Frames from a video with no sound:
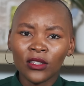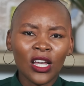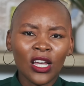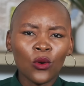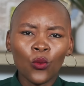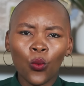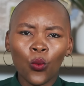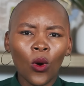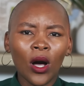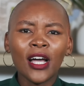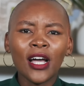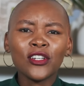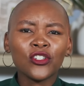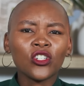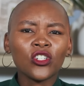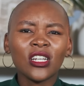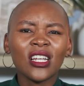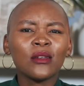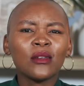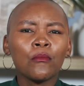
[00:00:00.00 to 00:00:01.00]
then why
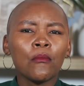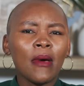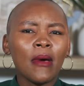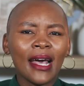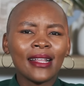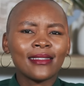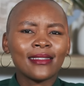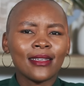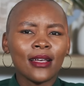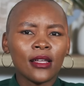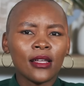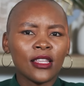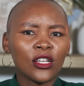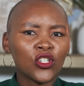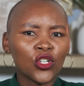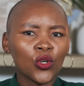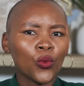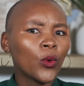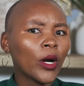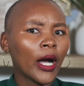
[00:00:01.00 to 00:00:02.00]
should it matter
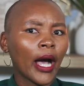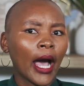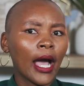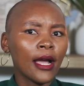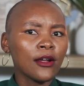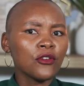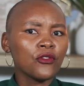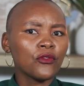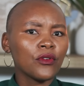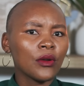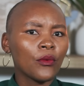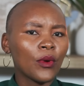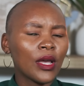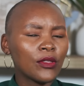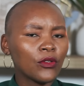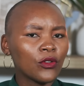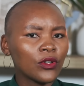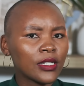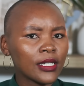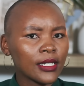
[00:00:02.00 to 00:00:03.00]
that you were hungry
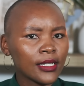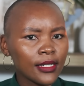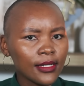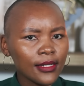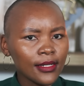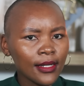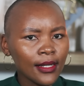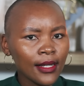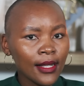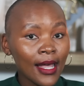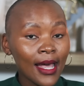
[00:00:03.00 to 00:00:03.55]
when you did it?